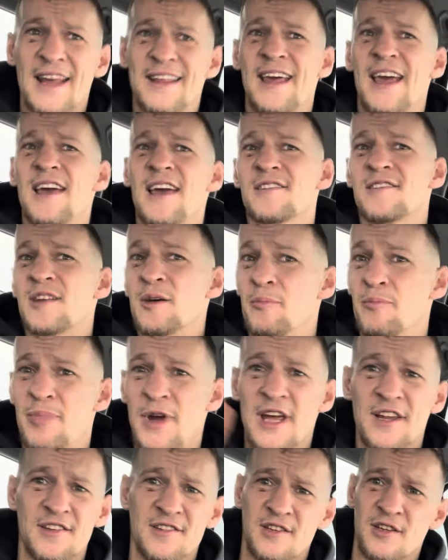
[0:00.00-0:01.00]
has the
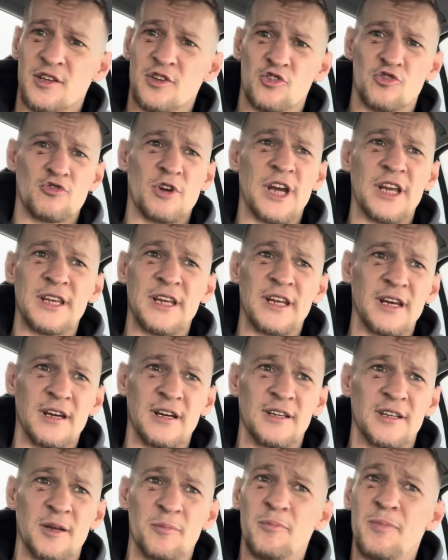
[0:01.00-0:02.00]
best training,
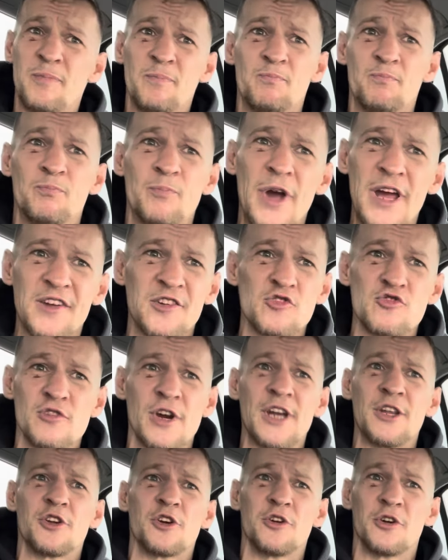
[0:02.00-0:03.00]
the best
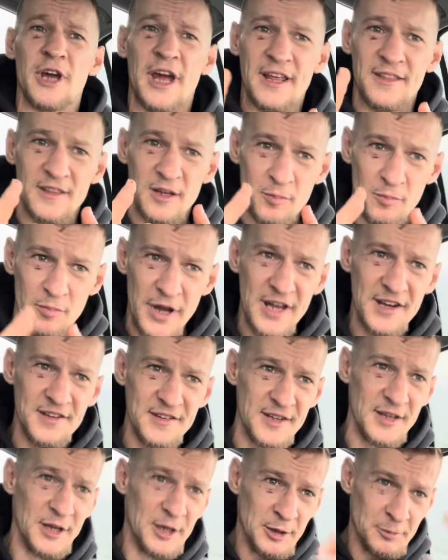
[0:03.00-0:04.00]
trainer, and the
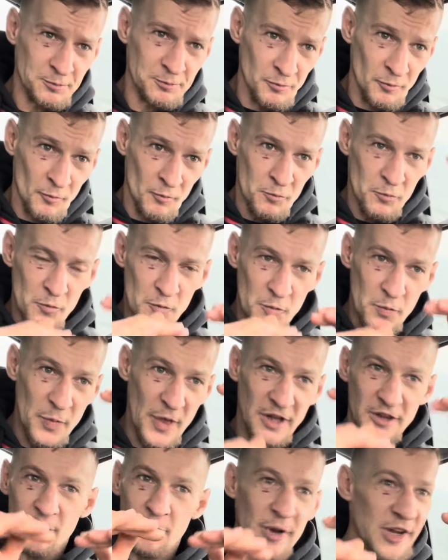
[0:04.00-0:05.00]
best
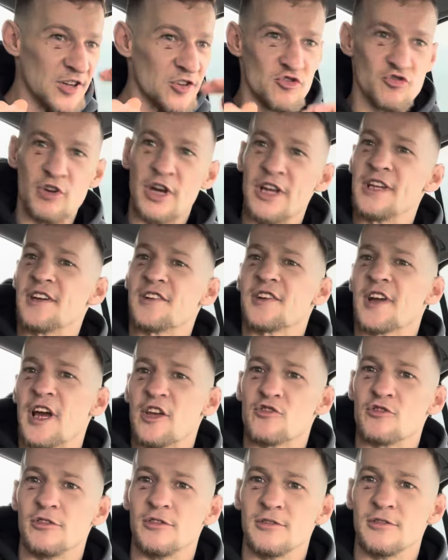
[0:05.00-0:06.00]
training
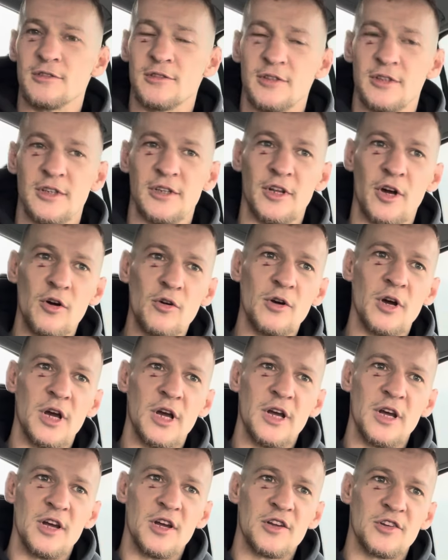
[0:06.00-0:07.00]
schedule, you know.
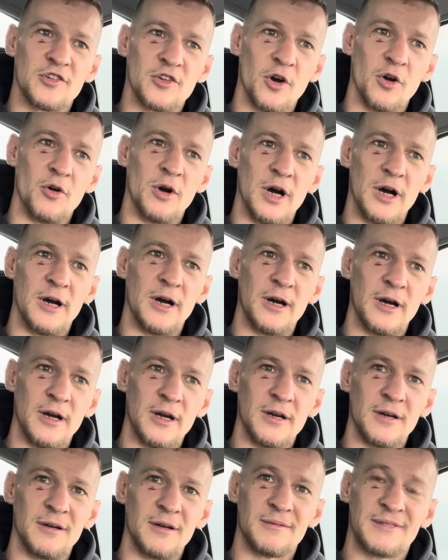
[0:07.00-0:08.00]

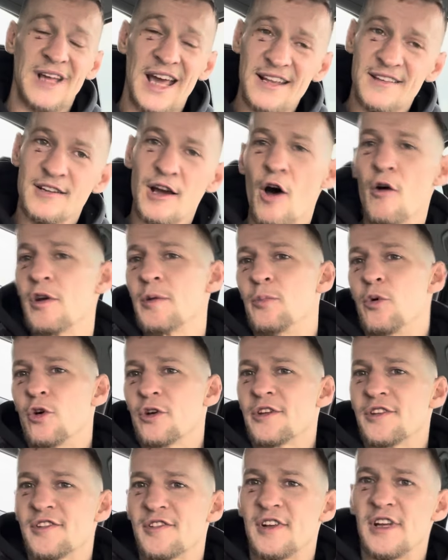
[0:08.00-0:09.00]
So that's how
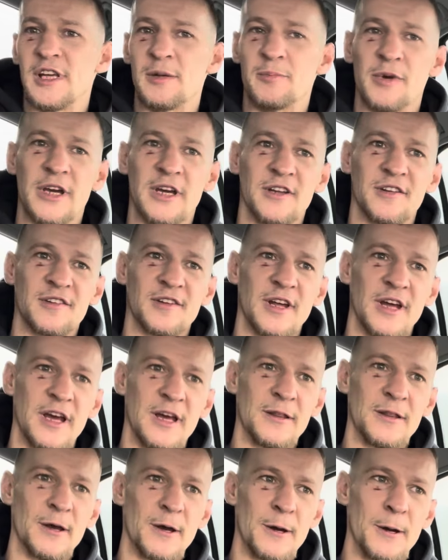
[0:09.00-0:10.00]
important sleep is. And